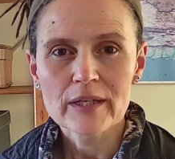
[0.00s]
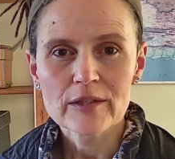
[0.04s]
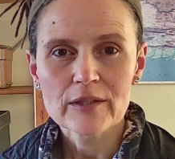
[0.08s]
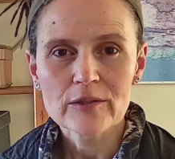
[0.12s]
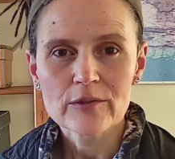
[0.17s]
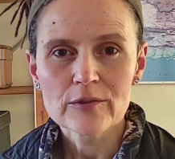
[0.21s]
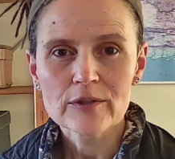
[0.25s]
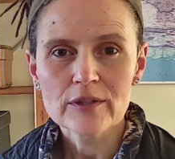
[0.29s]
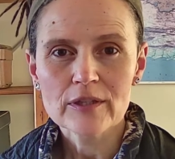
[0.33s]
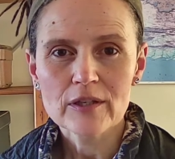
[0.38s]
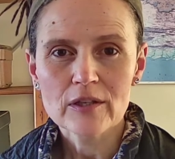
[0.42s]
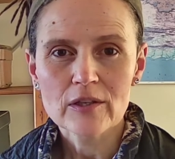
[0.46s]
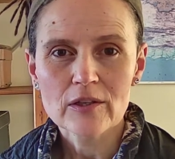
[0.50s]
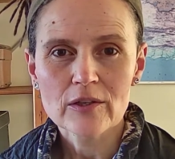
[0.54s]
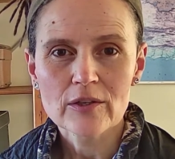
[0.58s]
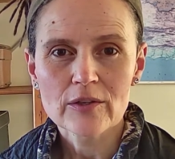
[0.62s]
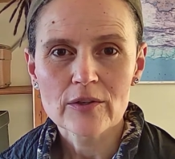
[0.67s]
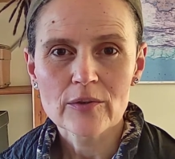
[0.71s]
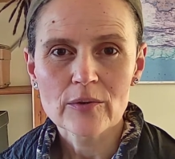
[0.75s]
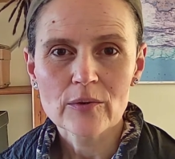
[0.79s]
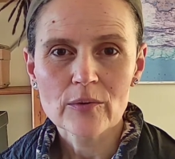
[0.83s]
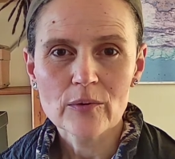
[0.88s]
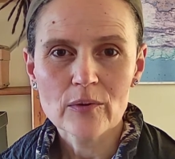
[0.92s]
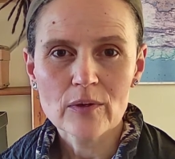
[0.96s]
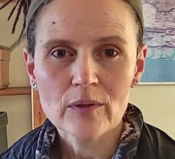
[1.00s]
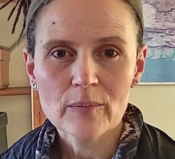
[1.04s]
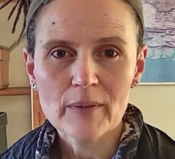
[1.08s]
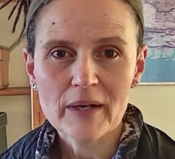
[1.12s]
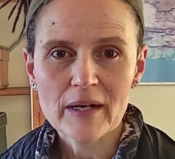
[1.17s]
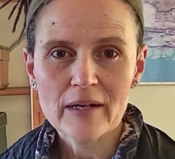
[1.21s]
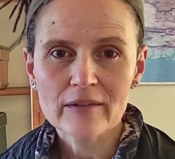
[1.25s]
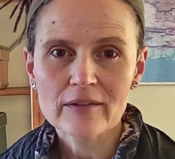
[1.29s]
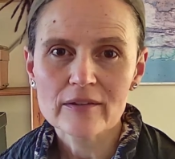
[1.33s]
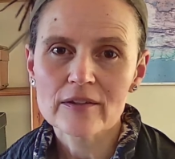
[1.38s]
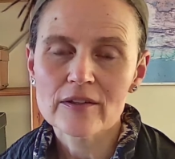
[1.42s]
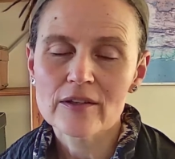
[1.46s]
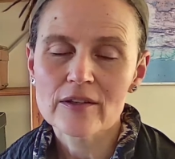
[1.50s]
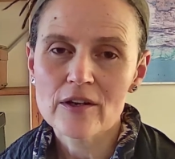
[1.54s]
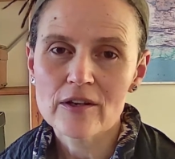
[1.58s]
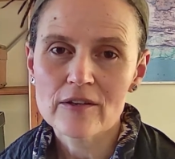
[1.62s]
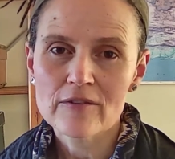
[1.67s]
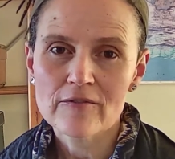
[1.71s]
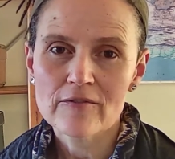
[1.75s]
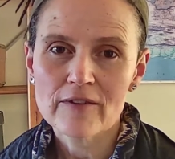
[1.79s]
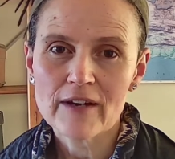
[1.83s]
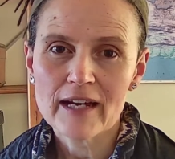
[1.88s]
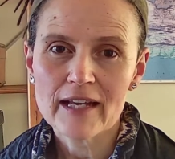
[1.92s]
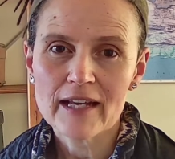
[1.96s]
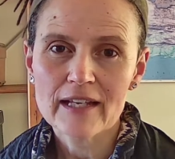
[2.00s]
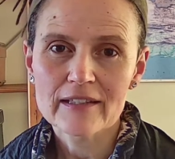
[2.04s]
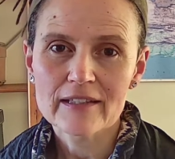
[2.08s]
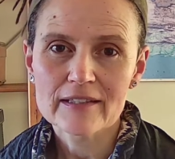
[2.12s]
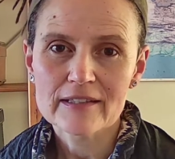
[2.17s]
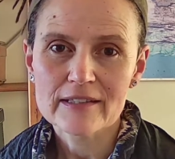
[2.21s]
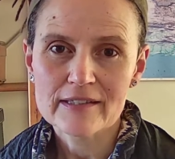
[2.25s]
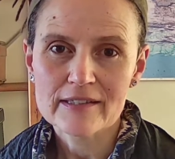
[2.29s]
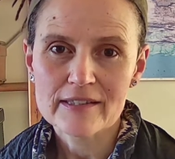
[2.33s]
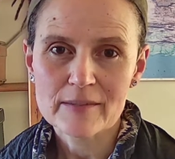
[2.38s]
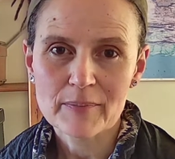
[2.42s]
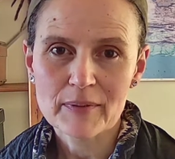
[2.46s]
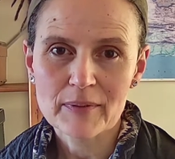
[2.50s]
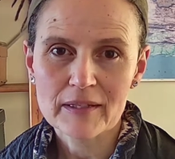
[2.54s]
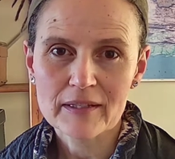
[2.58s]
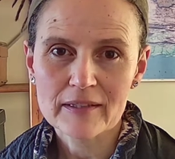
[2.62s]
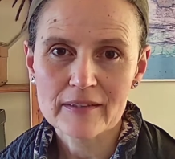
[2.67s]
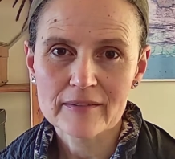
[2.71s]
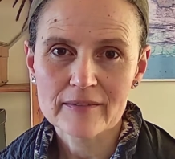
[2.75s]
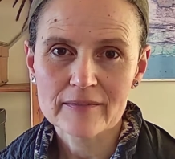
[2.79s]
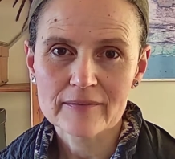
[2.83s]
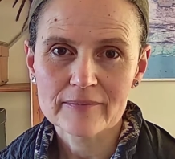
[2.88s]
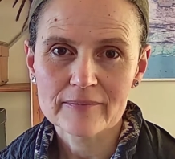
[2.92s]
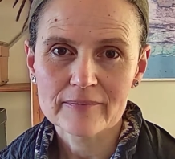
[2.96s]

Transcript: can learn all about nonviolent discipline.